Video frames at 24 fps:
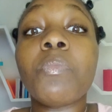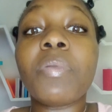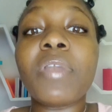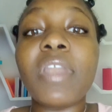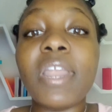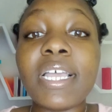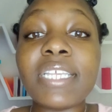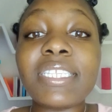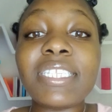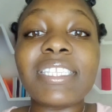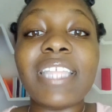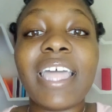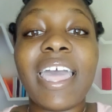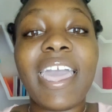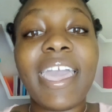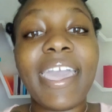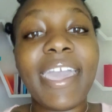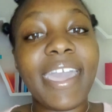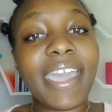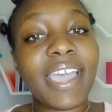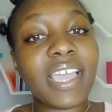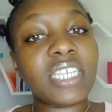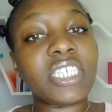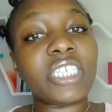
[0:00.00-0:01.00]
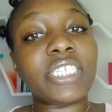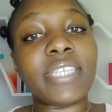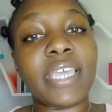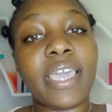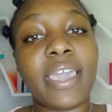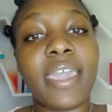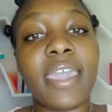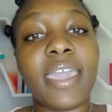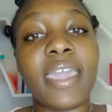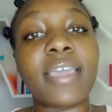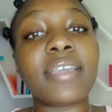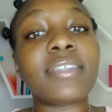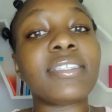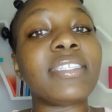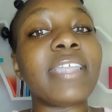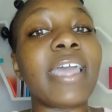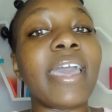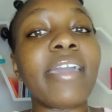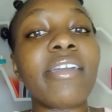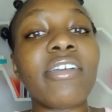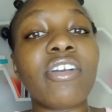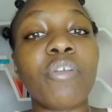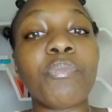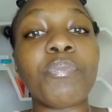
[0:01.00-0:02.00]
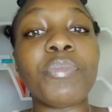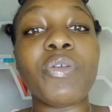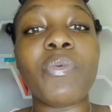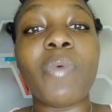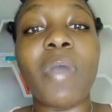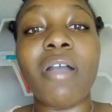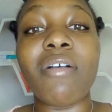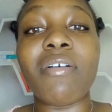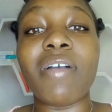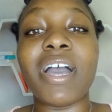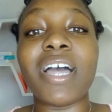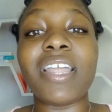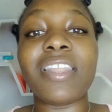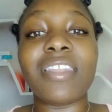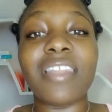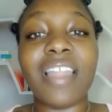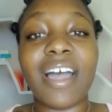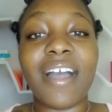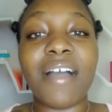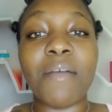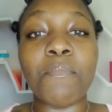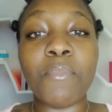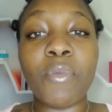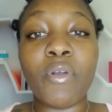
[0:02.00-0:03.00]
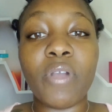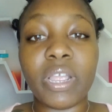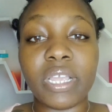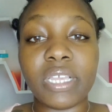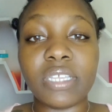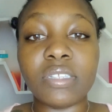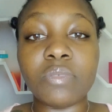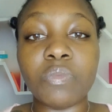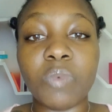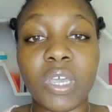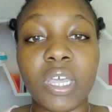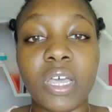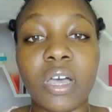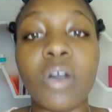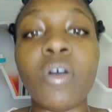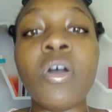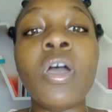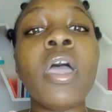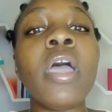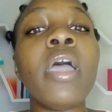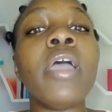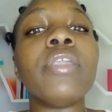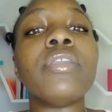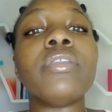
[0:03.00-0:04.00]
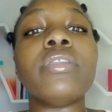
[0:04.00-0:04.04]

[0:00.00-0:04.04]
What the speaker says: Plus the hashtags, that help you out a lot more as well.